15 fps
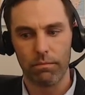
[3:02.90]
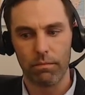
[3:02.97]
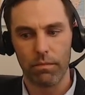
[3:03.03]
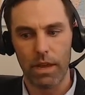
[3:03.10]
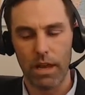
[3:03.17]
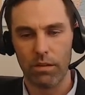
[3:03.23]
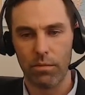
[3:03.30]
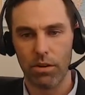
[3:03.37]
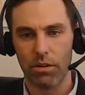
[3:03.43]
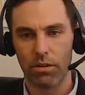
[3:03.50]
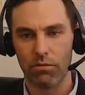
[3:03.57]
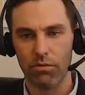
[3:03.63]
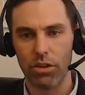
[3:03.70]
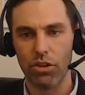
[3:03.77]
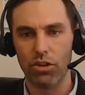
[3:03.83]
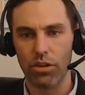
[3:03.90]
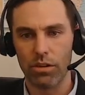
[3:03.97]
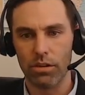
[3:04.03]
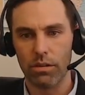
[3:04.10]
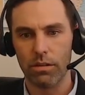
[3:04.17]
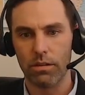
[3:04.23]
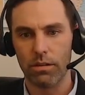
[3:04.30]
Latin American
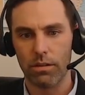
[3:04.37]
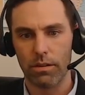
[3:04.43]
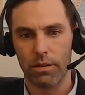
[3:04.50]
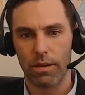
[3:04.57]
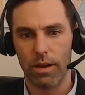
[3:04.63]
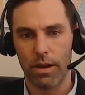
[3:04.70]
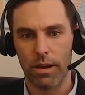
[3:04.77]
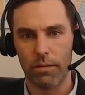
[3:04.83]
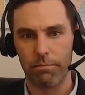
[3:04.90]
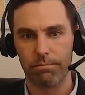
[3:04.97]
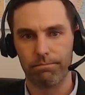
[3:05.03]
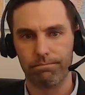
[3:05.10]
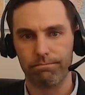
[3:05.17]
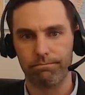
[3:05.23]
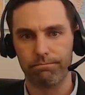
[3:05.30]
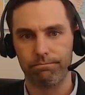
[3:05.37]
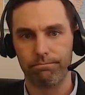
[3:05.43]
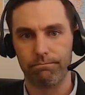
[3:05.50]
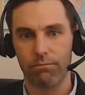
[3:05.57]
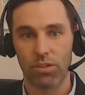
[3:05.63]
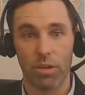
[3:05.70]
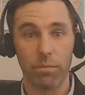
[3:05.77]
region. Um,
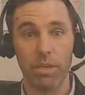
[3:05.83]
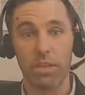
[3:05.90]
some